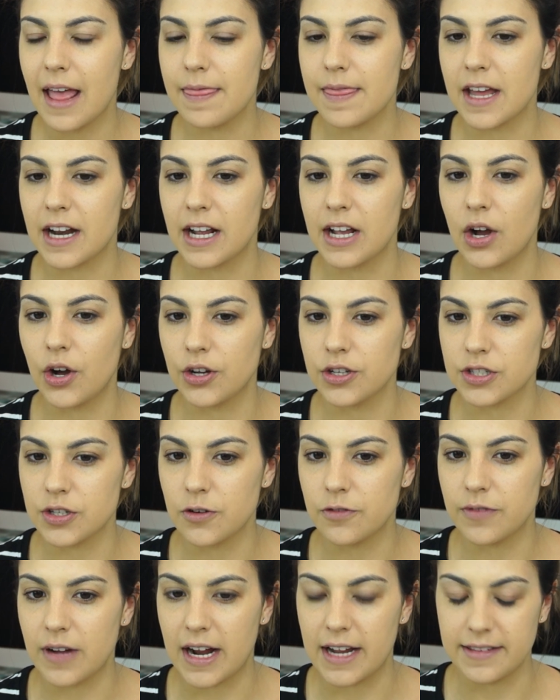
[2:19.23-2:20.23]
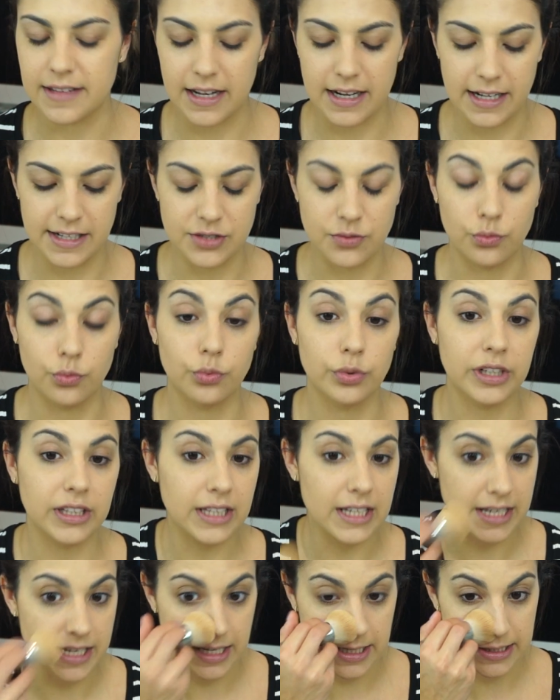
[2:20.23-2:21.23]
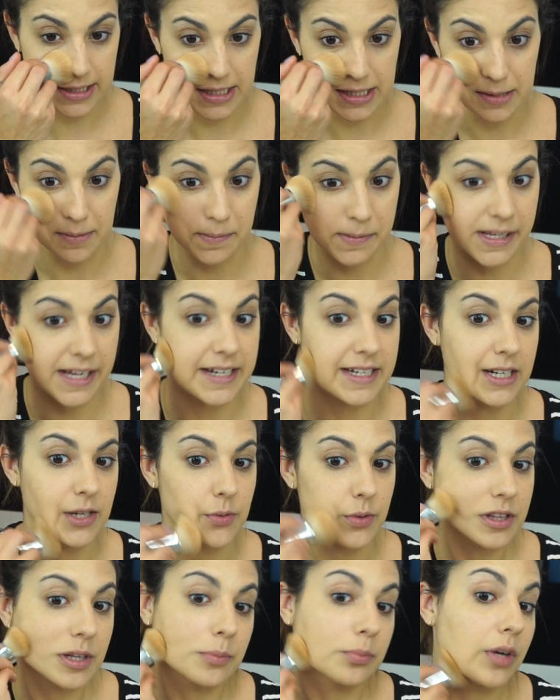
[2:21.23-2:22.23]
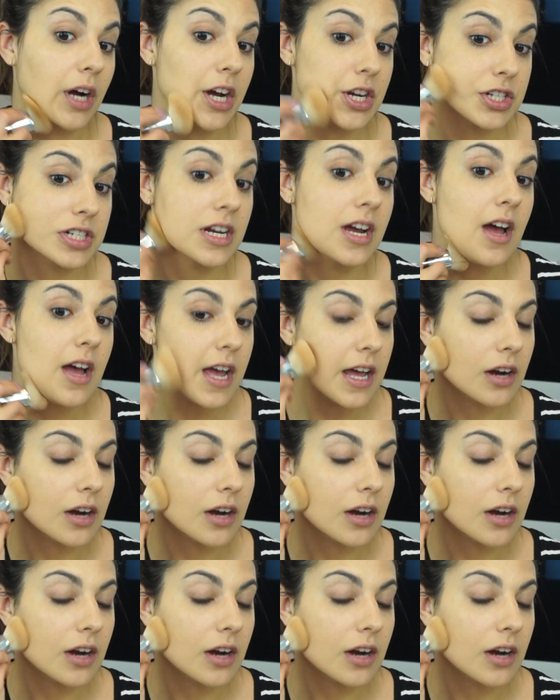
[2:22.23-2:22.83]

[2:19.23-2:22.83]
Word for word: And then I also find that it's really easy to blend out with a brush.